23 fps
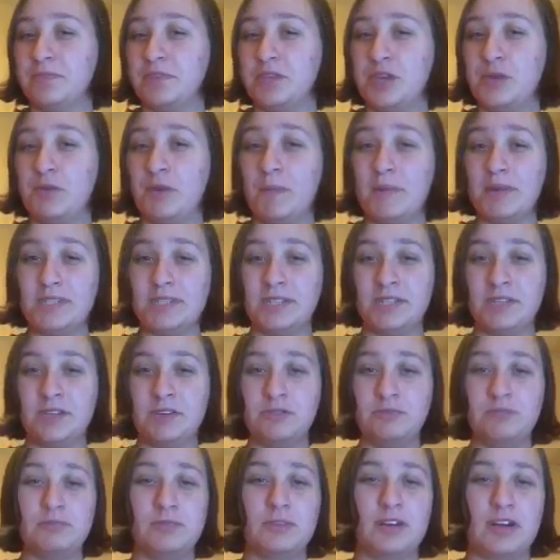you want me to
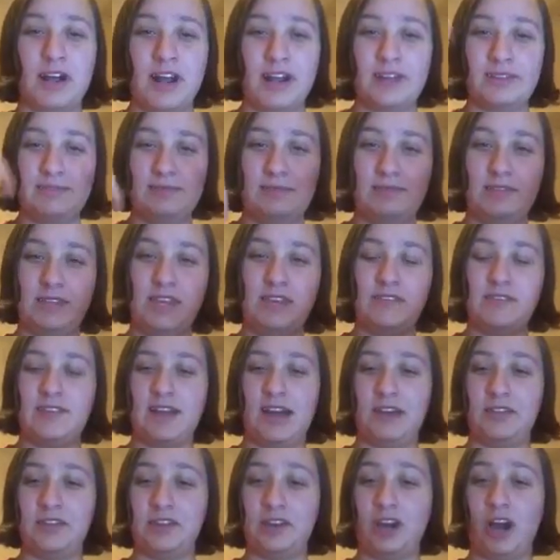do, go ahead, leave it
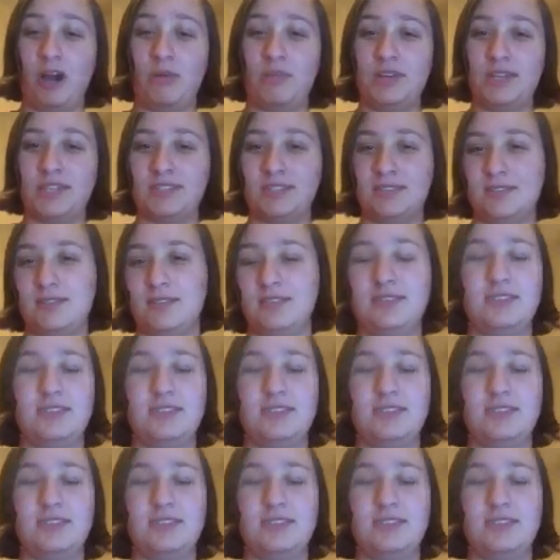down in the comment